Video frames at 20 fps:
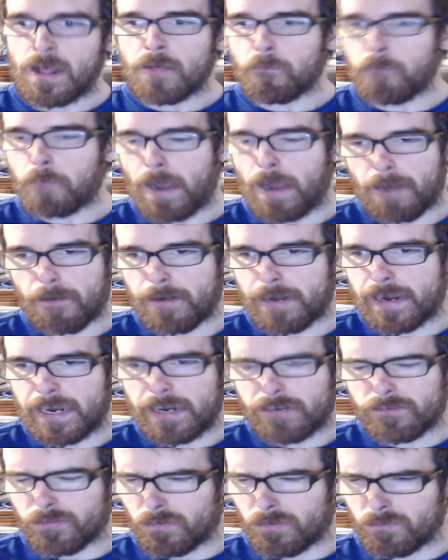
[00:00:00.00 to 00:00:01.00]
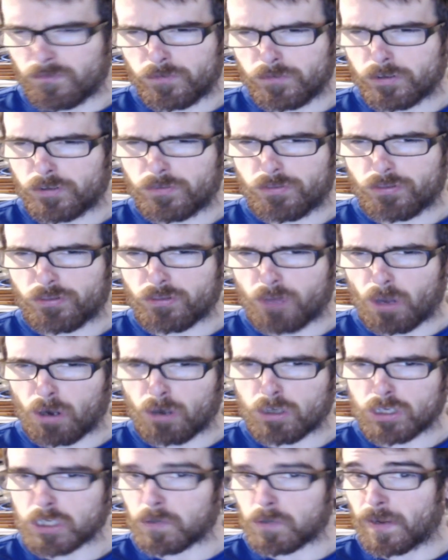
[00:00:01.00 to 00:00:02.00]
parrying from
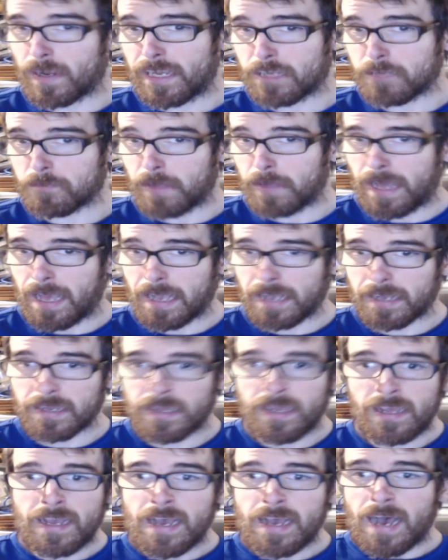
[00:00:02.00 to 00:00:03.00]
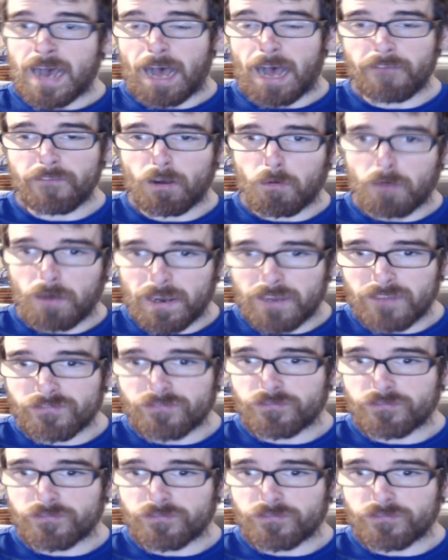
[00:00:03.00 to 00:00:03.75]
third strike is back. I'm not really.